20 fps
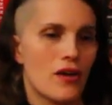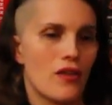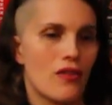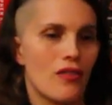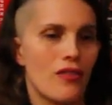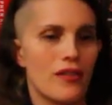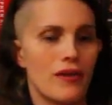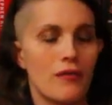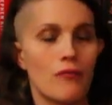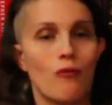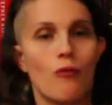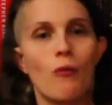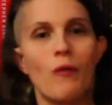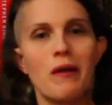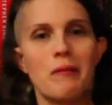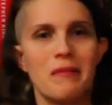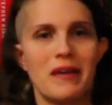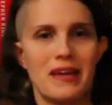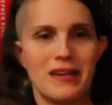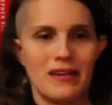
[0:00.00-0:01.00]
the
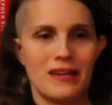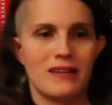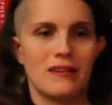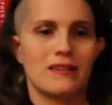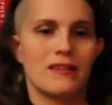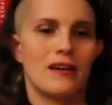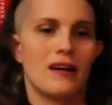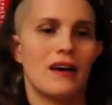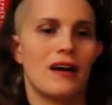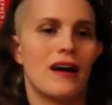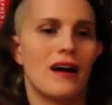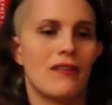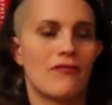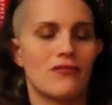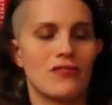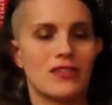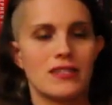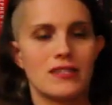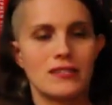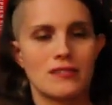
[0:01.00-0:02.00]
women
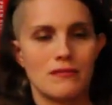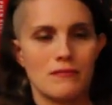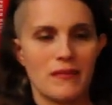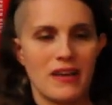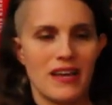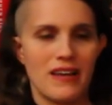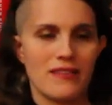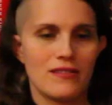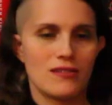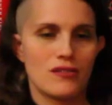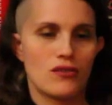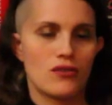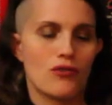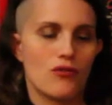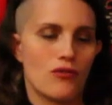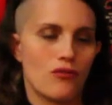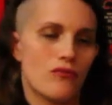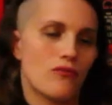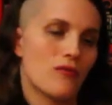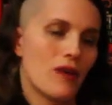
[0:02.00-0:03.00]
of these myths,
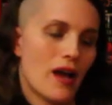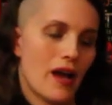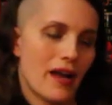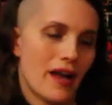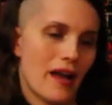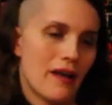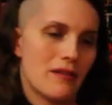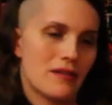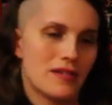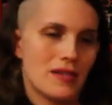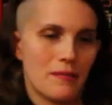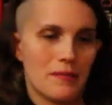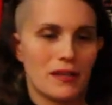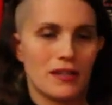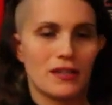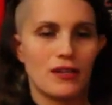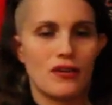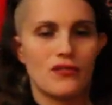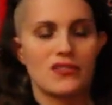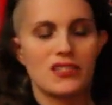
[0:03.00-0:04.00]
who again
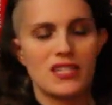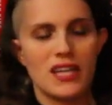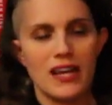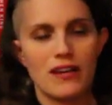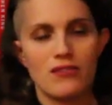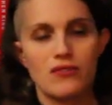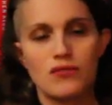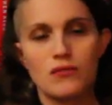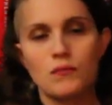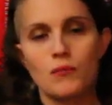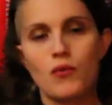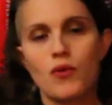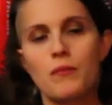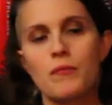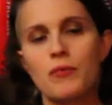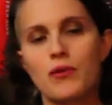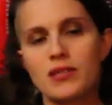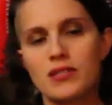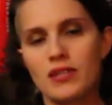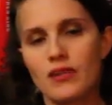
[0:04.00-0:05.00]
typically overshadowed, are more
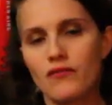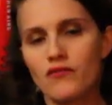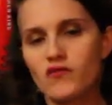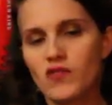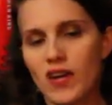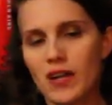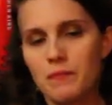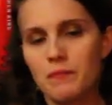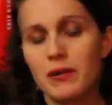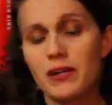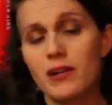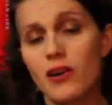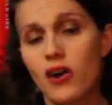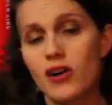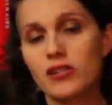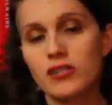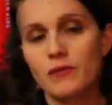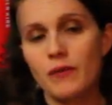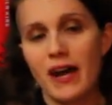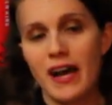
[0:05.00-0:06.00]
put to the front. But it
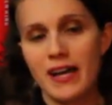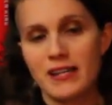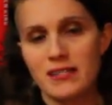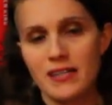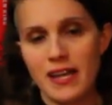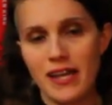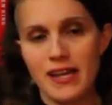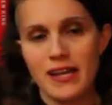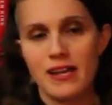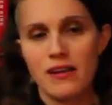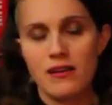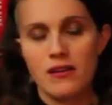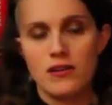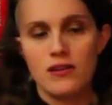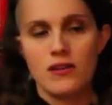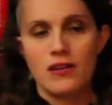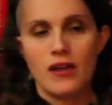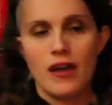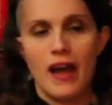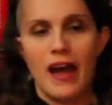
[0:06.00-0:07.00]
also has a
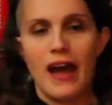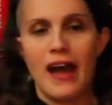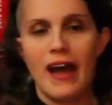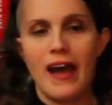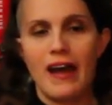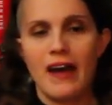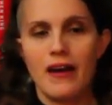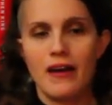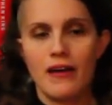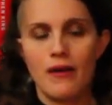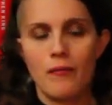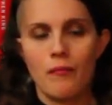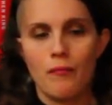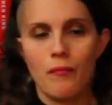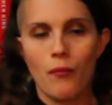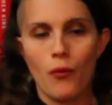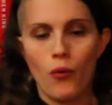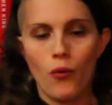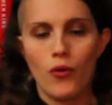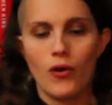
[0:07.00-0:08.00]

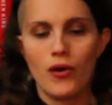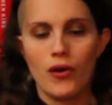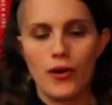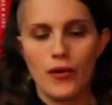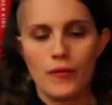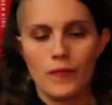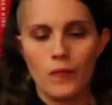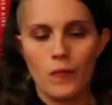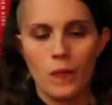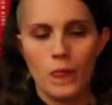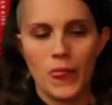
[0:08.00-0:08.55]
more...